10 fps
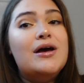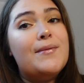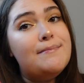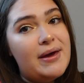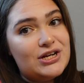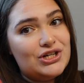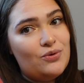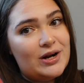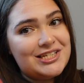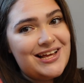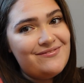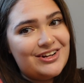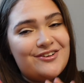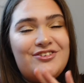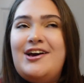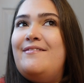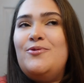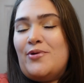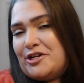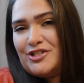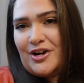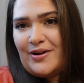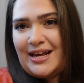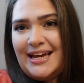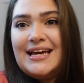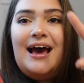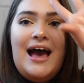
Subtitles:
Make sure to watch that video if you haven't watched it already.